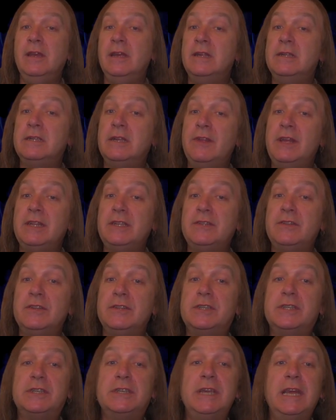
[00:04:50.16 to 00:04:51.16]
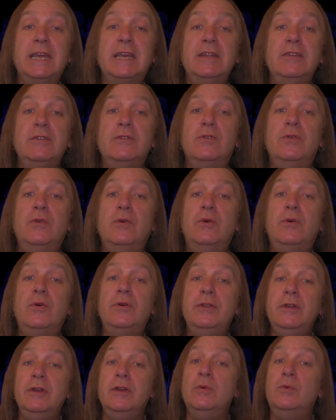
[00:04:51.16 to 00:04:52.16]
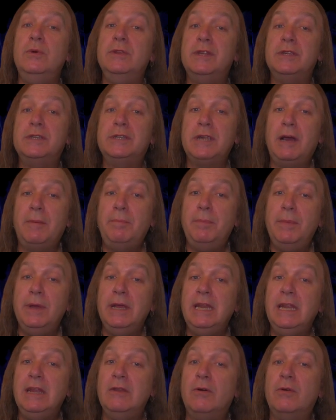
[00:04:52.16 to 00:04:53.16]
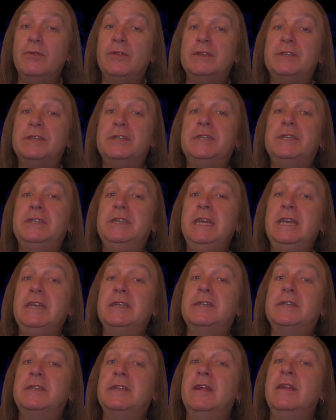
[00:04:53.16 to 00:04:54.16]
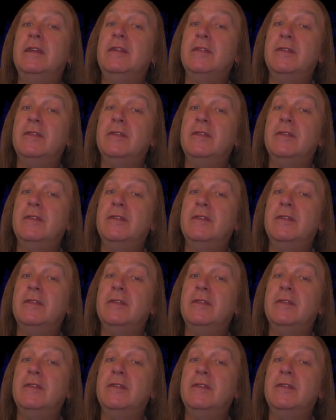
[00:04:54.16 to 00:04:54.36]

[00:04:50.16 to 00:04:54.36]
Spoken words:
So that's the second chord with the submedian, or the 6th,